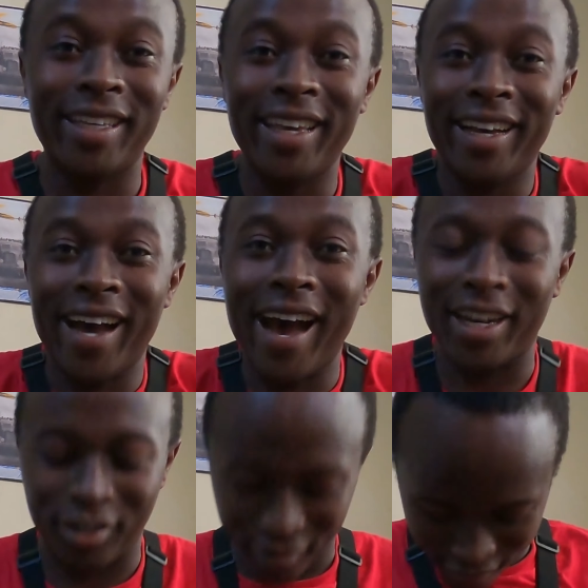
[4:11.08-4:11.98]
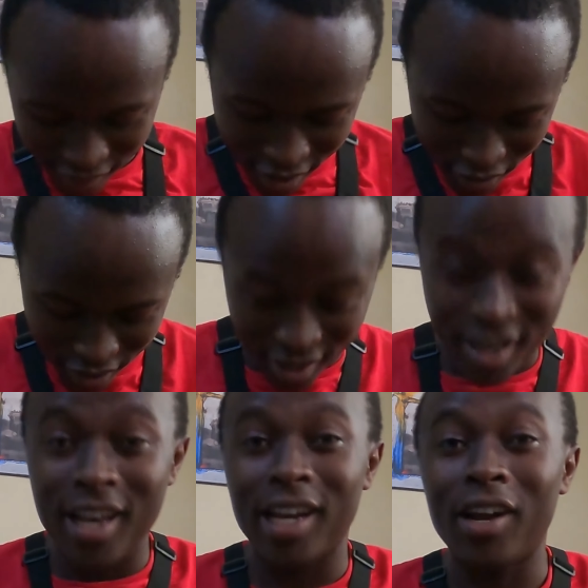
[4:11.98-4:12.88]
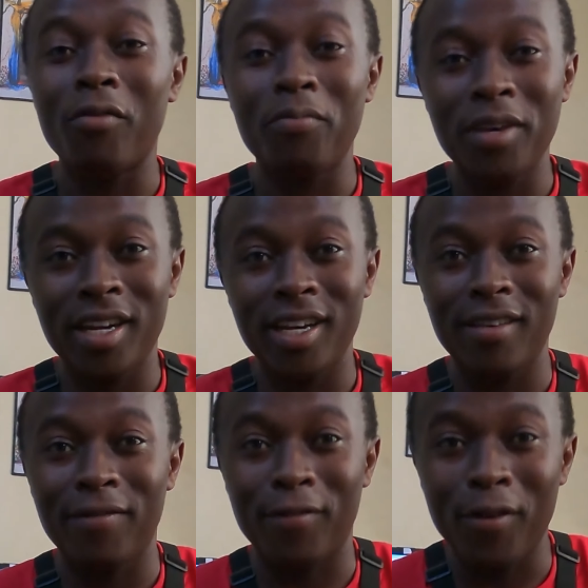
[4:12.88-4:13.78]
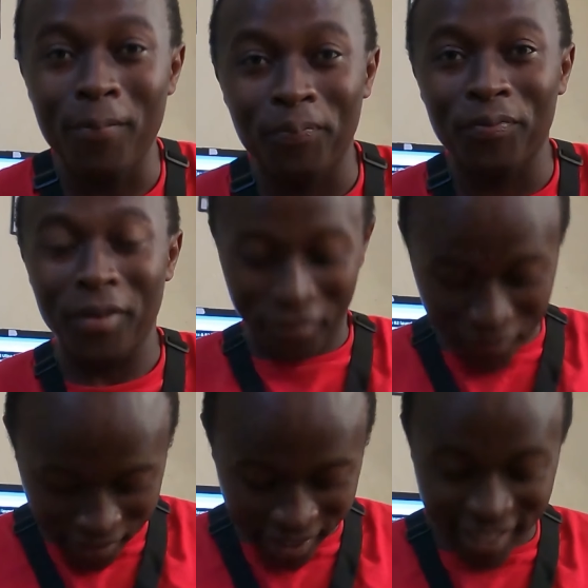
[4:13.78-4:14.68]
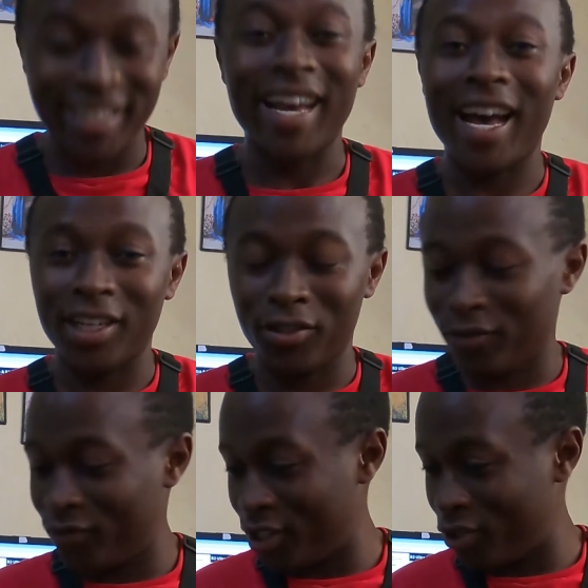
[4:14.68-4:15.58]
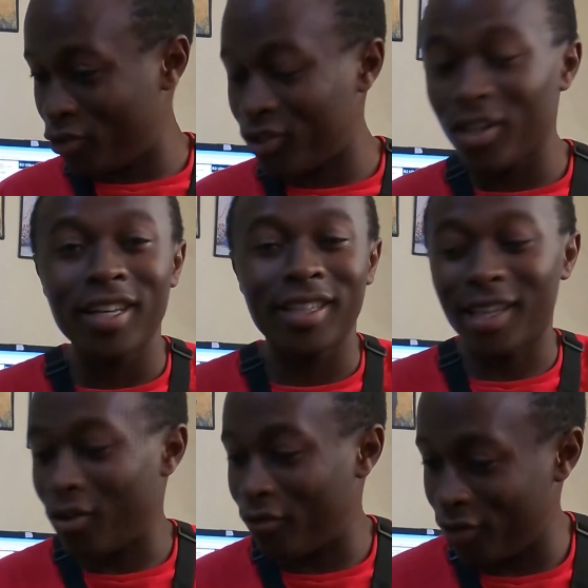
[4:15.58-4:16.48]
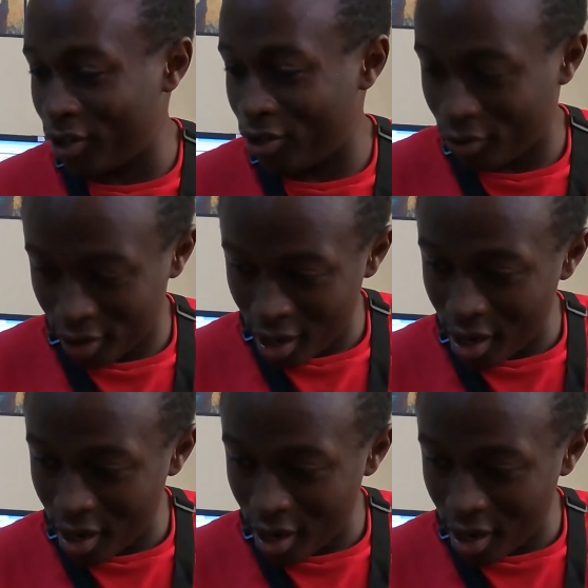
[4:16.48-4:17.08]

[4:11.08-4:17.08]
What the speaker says: take action videos. Now be ready for village action videos, town videos.